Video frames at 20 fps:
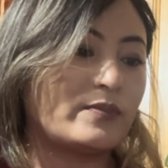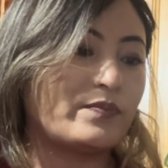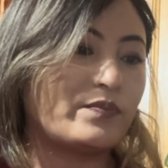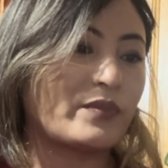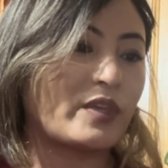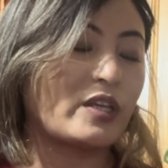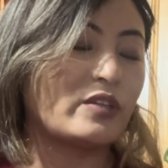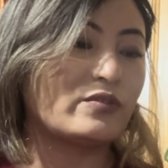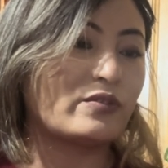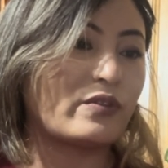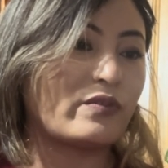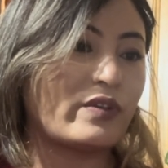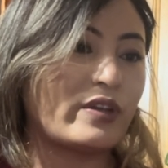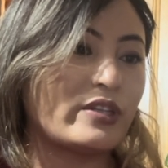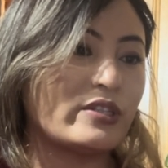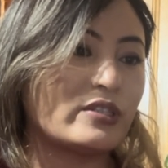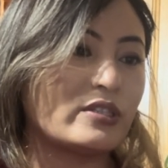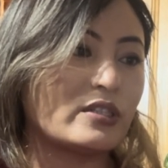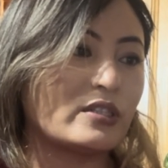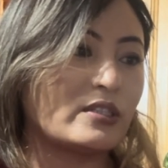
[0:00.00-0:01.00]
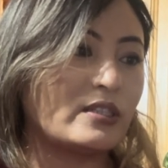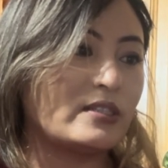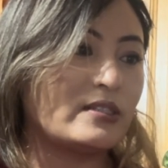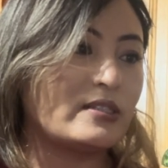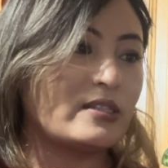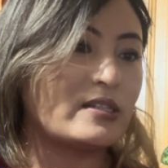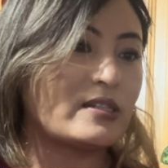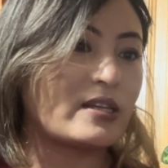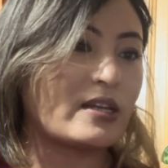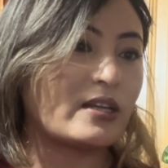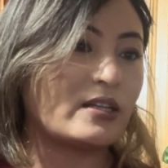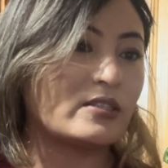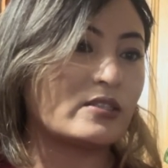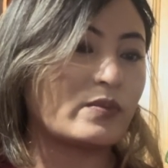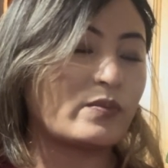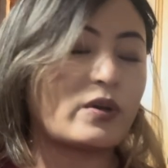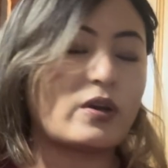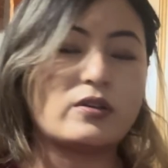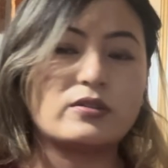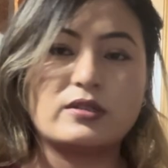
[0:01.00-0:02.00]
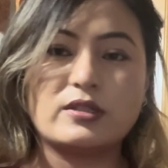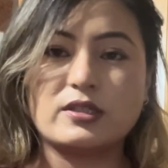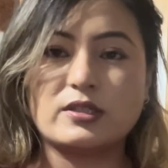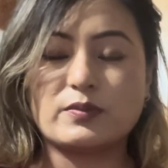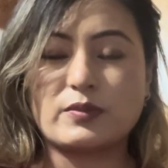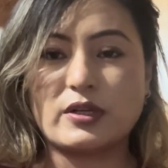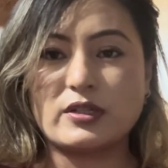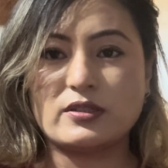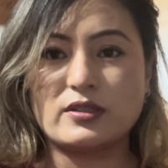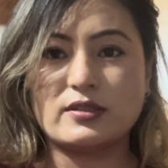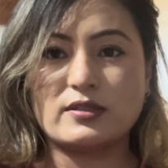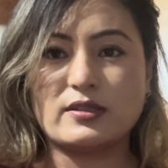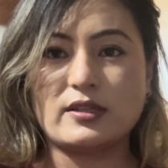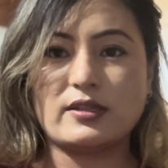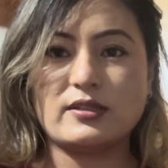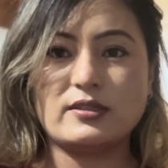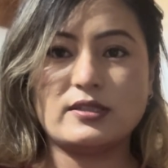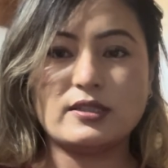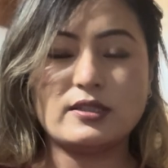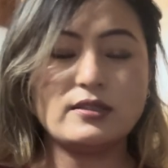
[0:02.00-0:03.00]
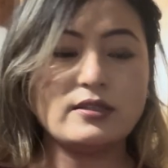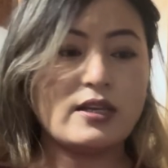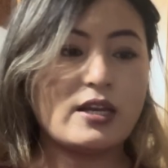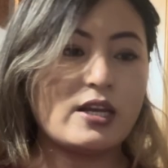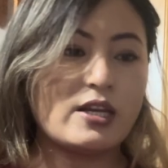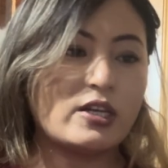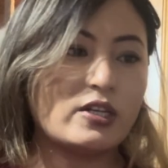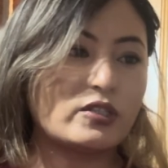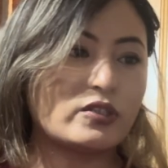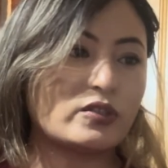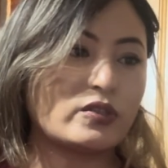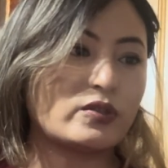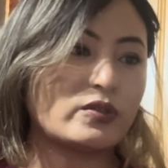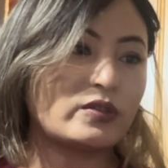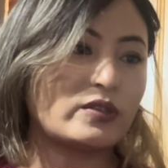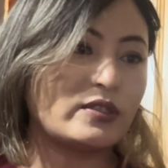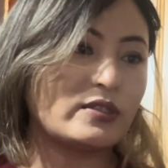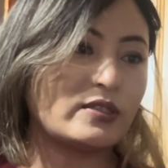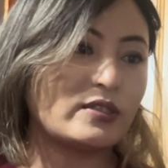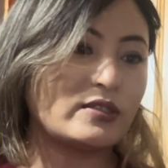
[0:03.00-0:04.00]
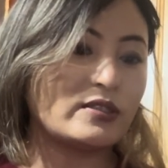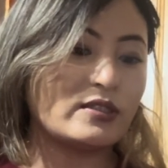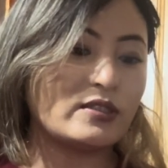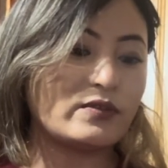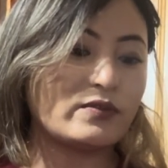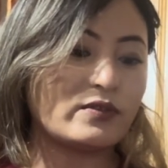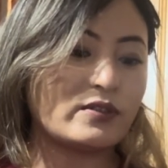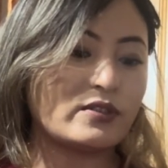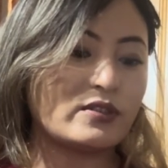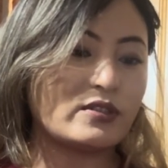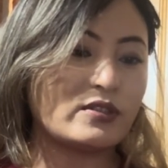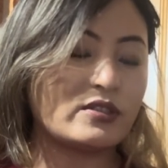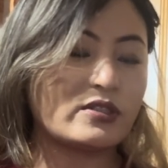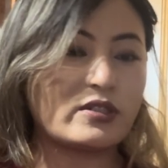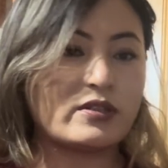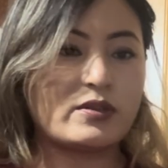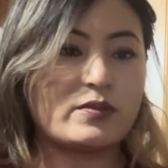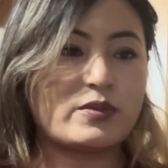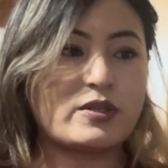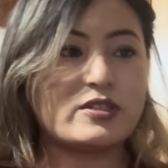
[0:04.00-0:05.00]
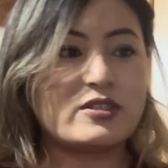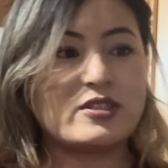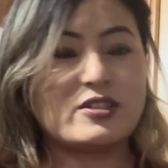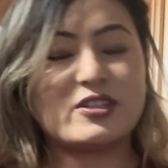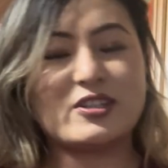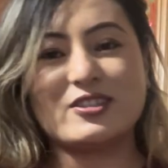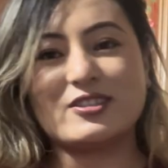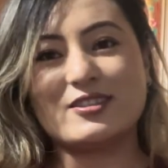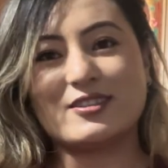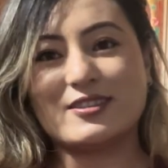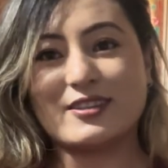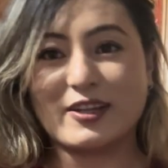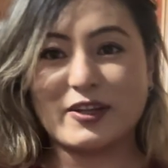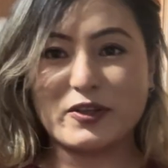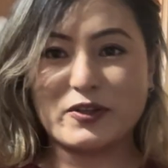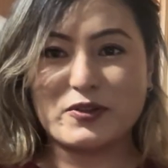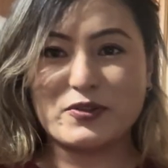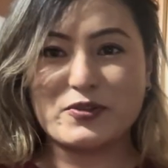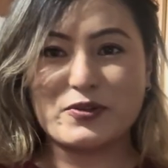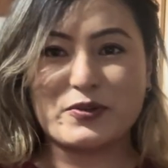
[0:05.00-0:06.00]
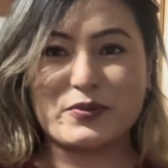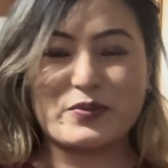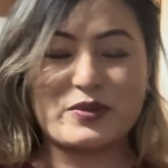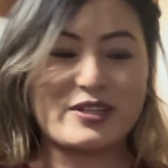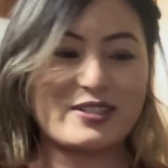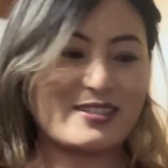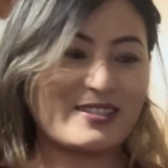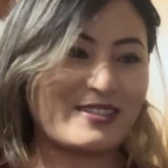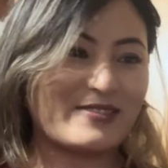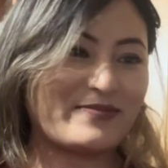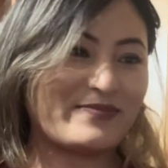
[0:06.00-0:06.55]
information in details about this presentation. So this is it for this presentation. Thank you so much.